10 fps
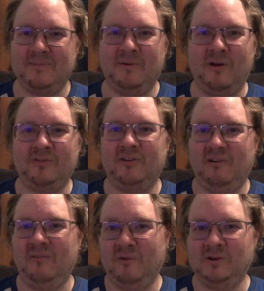But
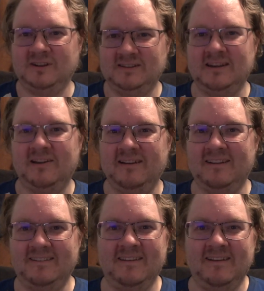also, unfortunately, Sunny,
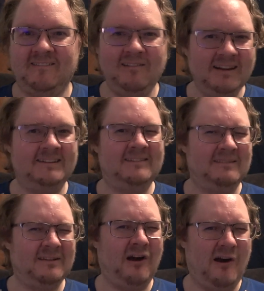because
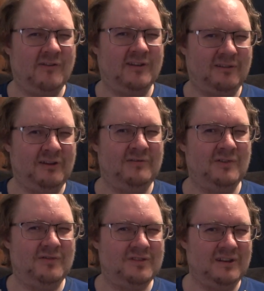obviously if
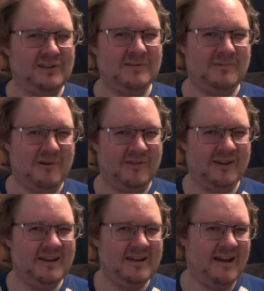you've seen the
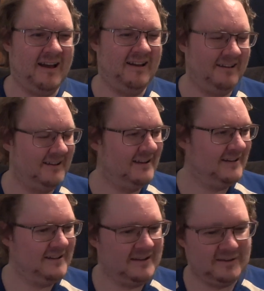movie, then
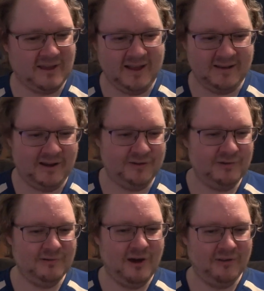you
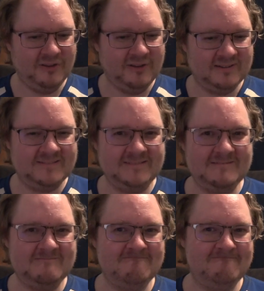know that there's a...